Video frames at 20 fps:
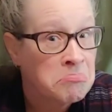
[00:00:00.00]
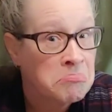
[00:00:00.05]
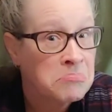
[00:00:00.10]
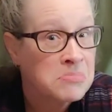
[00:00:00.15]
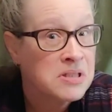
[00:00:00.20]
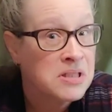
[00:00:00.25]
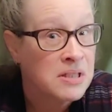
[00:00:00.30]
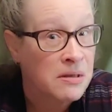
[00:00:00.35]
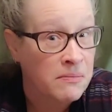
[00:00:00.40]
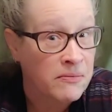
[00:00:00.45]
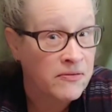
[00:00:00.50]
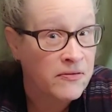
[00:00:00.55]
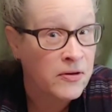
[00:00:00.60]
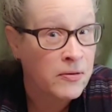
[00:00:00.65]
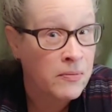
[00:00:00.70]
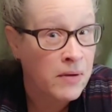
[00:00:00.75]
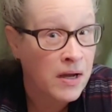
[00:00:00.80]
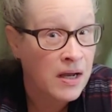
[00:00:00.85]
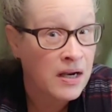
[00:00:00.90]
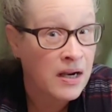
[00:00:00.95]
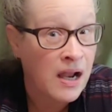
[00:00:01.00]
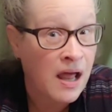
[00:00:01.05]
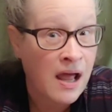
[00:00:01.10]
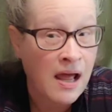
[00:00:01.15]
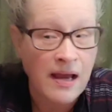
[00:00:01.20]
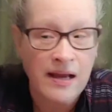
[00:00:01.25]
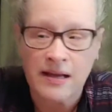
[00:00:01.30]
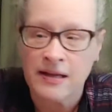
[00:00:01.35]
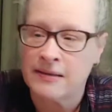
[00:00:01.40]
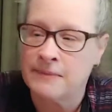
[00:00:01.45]
some of you might
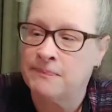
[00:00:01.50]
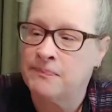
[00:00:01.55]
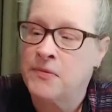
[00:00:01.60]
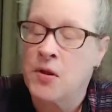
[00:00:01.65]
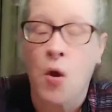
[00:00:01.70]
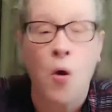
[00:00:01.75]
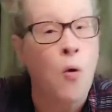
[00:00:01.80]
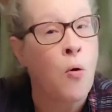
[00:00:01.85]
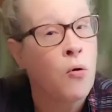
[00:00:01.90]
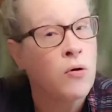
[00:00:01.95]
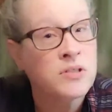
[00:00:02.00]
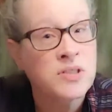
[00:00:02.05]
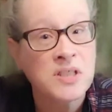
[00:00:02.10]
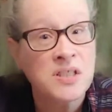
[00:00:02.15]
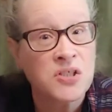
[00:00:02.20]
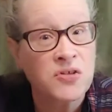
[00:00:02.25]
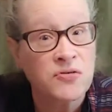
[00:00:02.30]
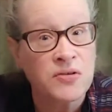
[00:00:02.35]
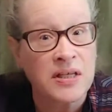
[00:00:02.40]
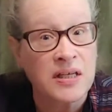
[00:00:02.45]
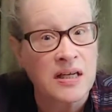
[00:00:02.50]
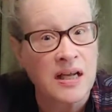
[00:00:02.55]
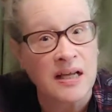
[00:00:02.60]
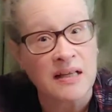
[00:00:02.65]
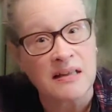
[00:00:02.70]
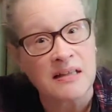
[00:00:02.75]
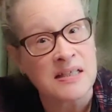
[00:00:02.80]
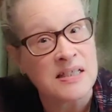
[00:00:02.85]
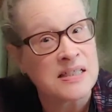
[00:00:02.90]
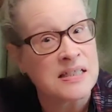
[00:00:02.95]
like. Or just drink it
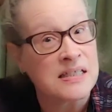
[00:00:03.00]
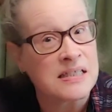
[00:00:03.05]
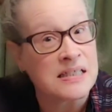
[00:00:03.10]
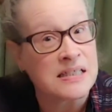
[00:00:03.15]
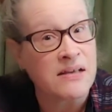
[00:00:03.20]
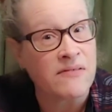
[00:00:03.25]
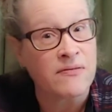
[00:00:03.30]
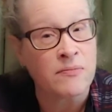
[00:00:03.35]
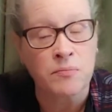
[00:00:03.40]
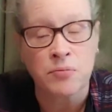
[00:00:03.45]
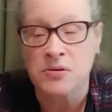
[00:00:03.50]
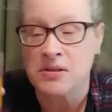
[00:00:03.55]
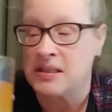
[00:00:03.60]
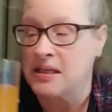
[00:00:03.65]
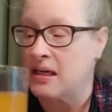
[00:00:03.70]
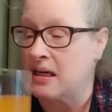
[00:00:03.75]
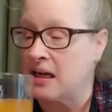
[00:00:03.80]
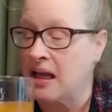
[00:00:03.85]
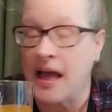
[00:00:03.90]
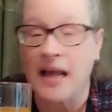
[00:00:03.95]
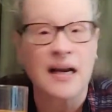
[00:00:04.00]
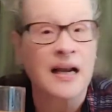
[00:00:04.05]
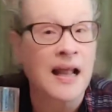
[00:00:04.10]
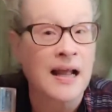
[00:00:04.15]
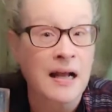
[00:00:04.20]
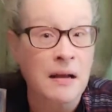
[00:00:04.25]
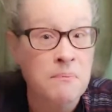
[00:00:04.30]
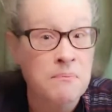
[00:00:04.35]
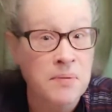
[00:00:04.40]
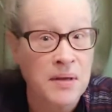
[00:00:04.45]
like this, at 7%, kind of
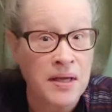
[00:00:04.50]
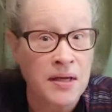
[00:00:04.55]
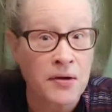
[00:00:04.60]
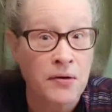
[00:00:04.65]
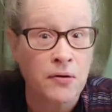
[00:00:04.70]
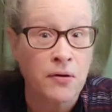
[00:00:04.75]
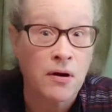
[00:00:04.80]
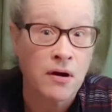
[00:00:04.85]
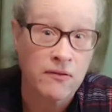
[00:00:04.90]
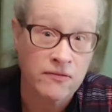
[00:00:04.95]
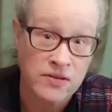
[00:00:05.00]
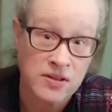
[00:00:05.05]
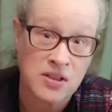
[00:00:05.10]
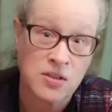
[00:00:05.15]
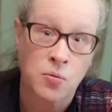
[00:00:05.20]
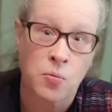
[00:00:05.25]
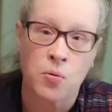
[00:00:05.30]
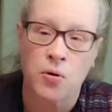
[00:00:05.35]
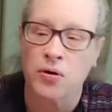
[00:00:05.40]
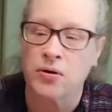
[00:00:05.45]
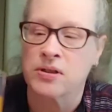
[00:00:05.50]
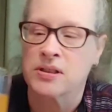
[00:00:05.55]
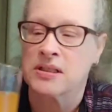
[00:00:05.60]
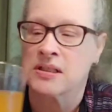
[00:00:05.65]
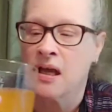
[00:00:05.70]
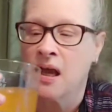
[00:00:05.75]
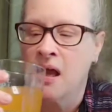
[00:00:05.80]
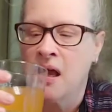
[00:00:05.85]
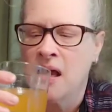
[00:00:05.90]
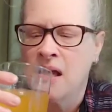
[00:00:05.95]
like a beer of sorts.
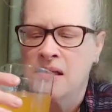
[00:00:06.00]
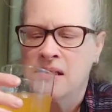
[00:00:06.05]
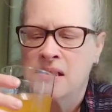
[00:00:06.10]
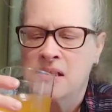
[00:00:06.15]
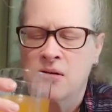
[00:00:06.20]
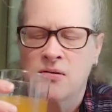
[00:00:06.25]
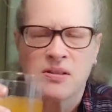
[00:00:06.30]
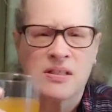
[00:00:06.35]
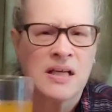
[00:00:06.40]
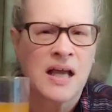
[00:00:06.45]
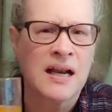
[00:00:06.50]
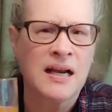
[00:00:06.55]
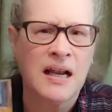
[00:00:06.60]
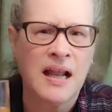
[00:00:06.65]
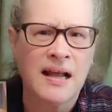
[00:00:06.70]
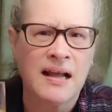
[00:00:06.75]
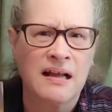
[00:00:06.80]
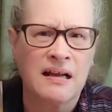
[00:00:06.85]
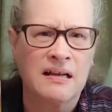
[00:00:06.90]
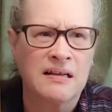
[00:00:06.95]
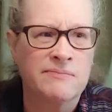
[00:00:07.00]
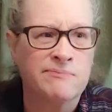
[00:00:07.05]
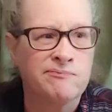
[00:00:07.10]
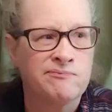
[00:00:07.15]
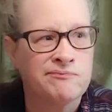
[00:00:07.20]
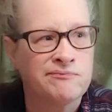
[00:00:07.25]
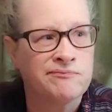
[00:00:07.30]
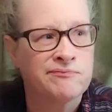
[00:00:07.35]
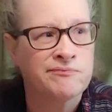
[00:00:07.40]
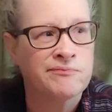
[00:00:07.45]
So it's kind of like I
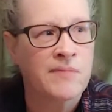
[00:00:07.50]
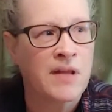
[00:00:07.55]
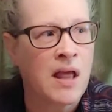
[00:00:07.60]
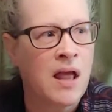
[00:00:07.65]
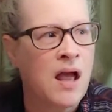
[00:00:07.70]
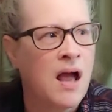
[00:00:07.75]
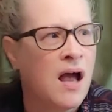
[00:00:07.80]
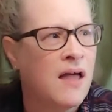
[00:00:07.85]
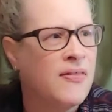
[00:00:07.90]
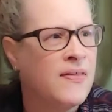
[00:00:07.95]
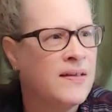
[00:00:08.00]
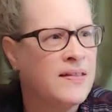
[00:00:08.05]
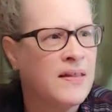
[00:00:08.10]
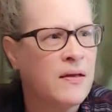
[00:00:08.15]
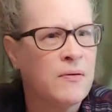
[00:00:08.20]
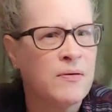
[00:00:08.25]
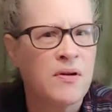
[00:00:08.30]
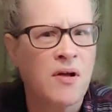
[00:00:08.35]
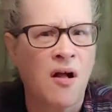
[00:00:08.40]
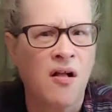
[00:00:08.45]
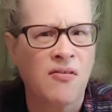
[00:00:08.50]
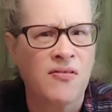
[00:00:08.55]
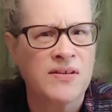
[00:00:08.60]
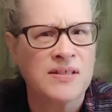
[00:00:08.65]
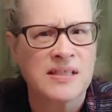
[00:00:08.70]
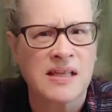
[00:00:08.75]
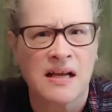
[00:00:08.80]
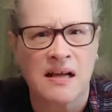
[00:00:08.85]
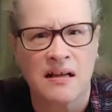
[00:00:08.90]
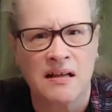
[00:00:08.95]
think they would call this
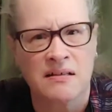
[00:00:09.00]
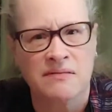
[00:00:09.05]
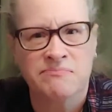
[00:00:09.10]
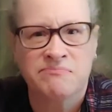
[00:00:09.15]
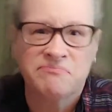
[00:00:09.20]
like a,